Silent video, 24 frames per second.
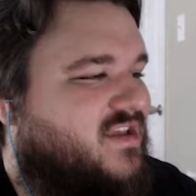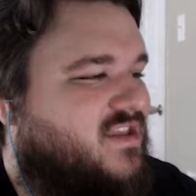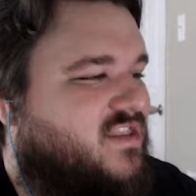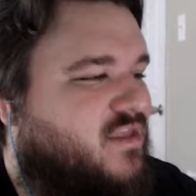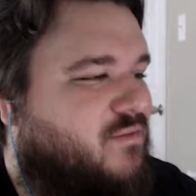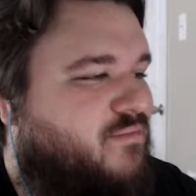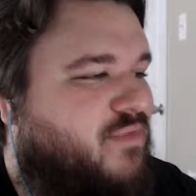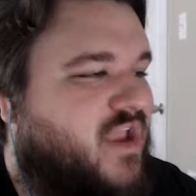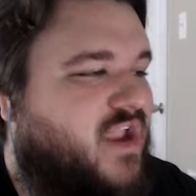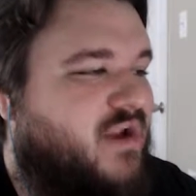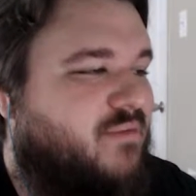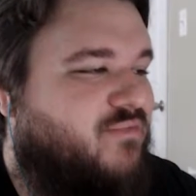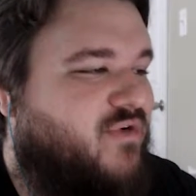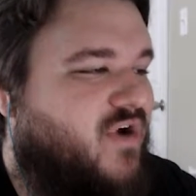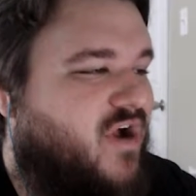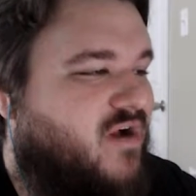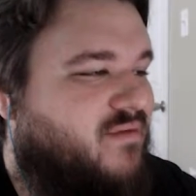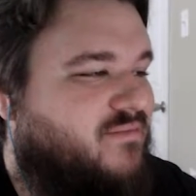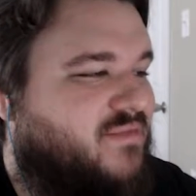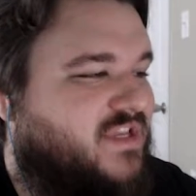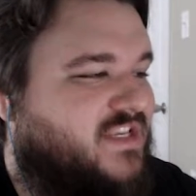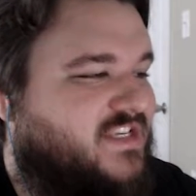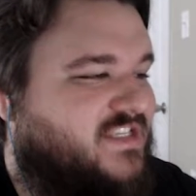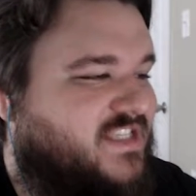The bigger
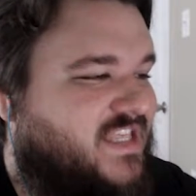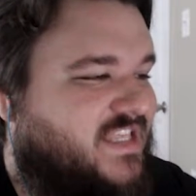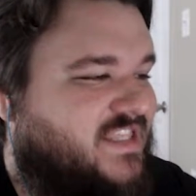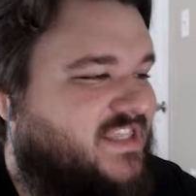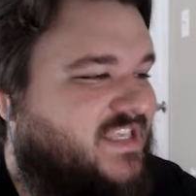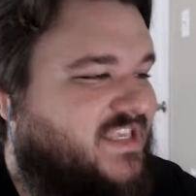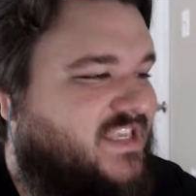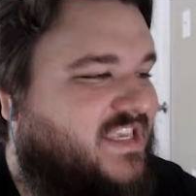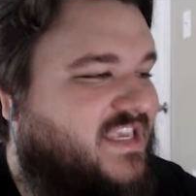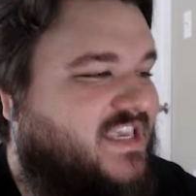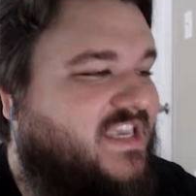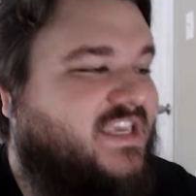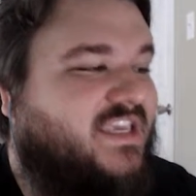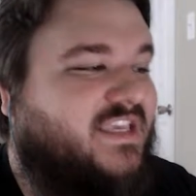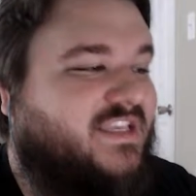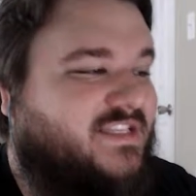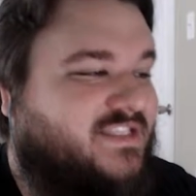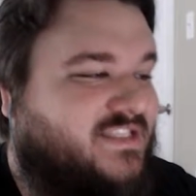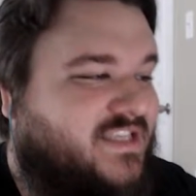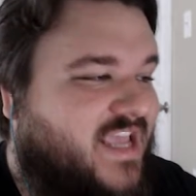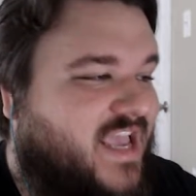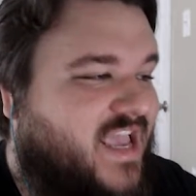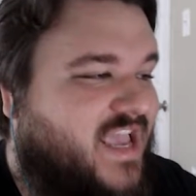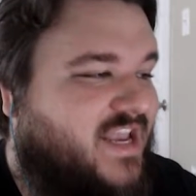problem is that the geek
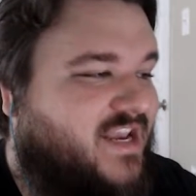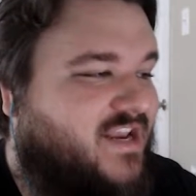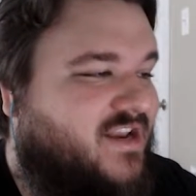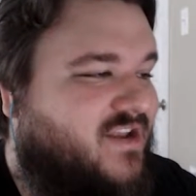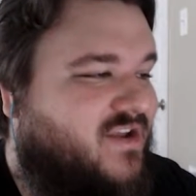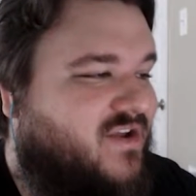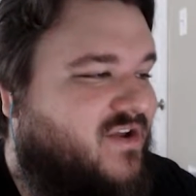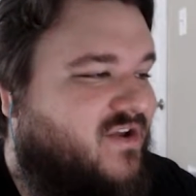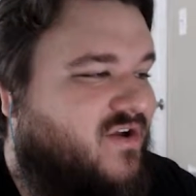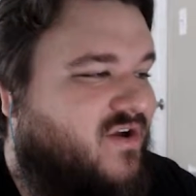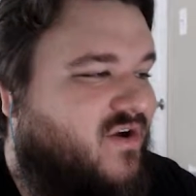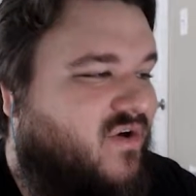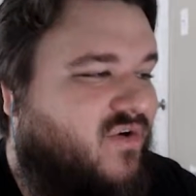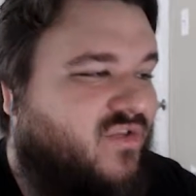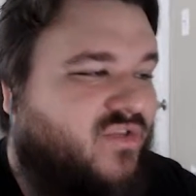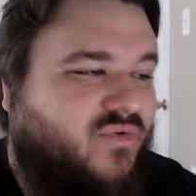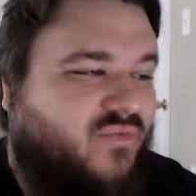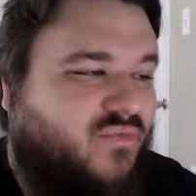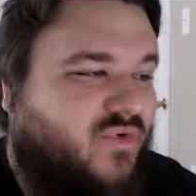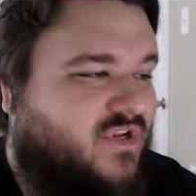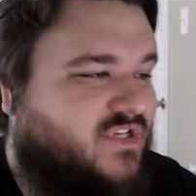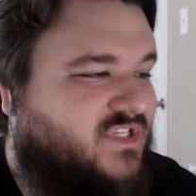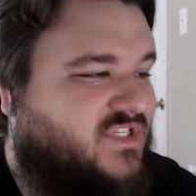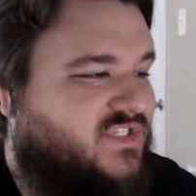is dead. Only
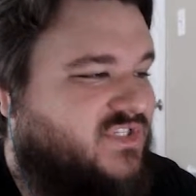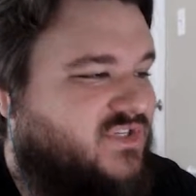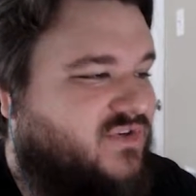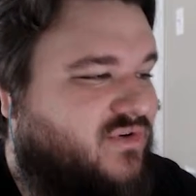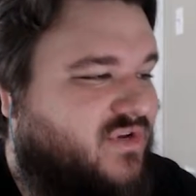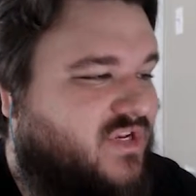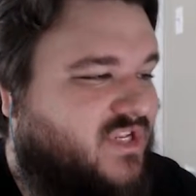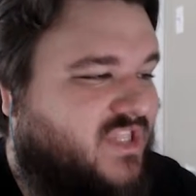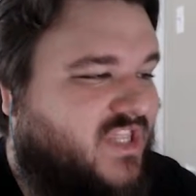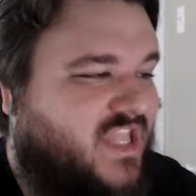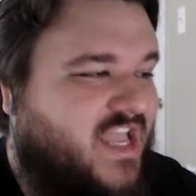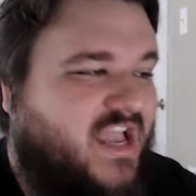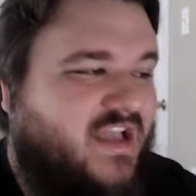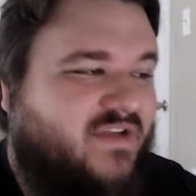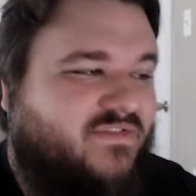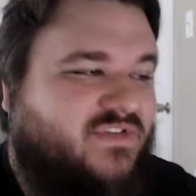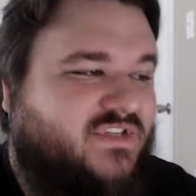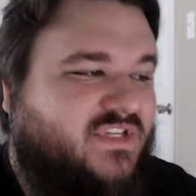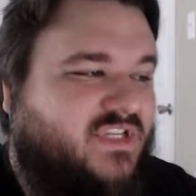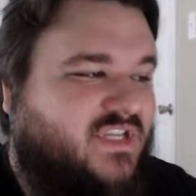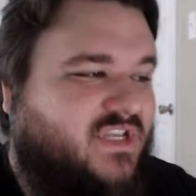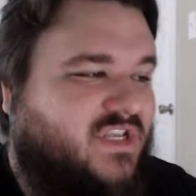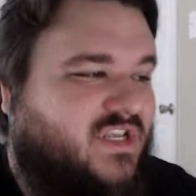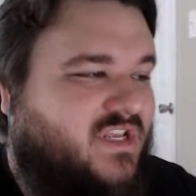one student
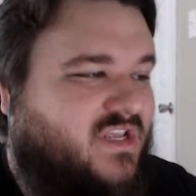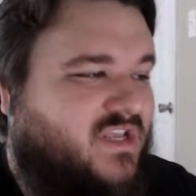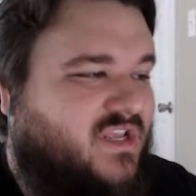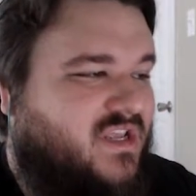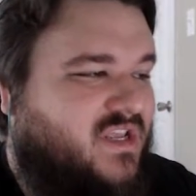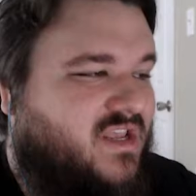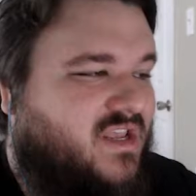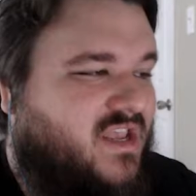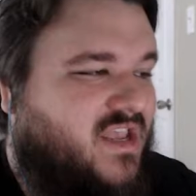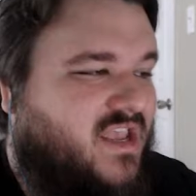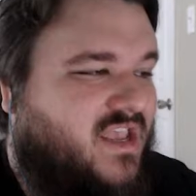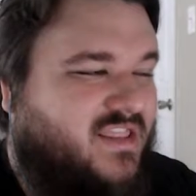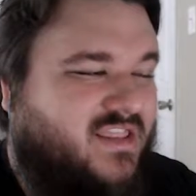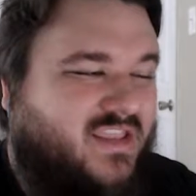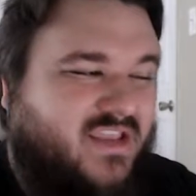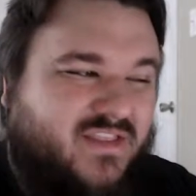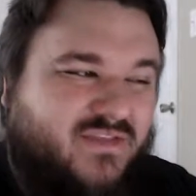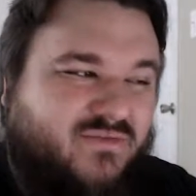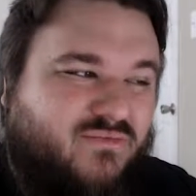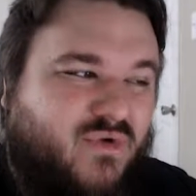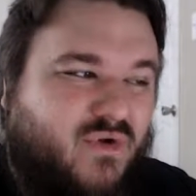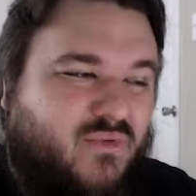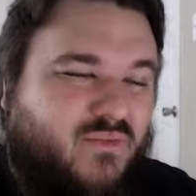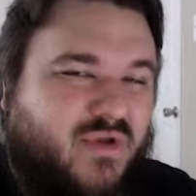left. And the
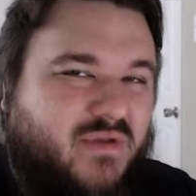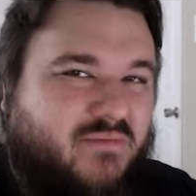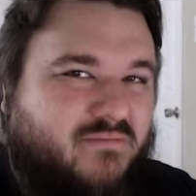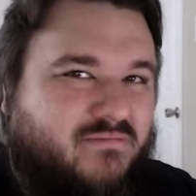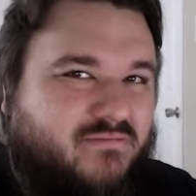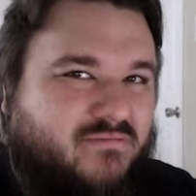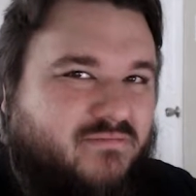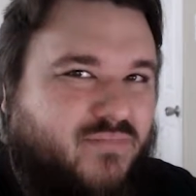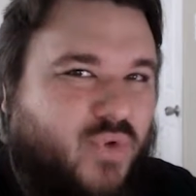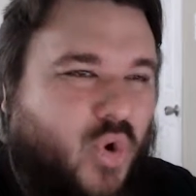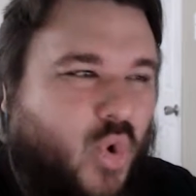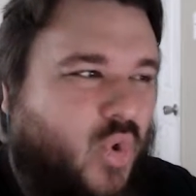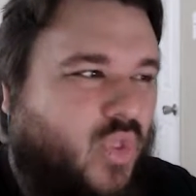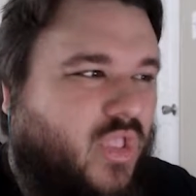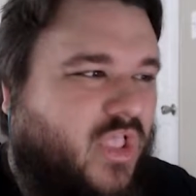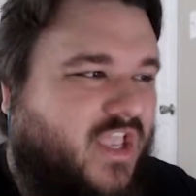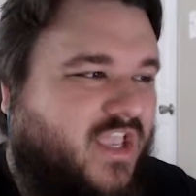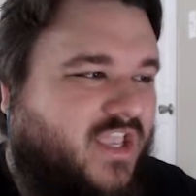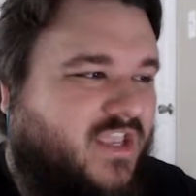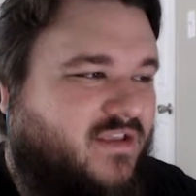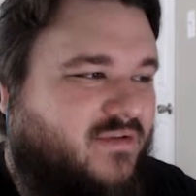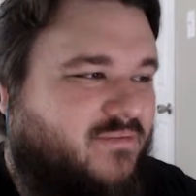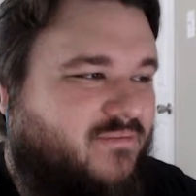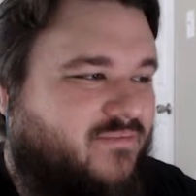other one went
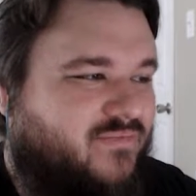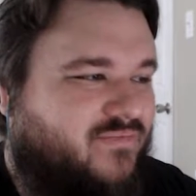bowling?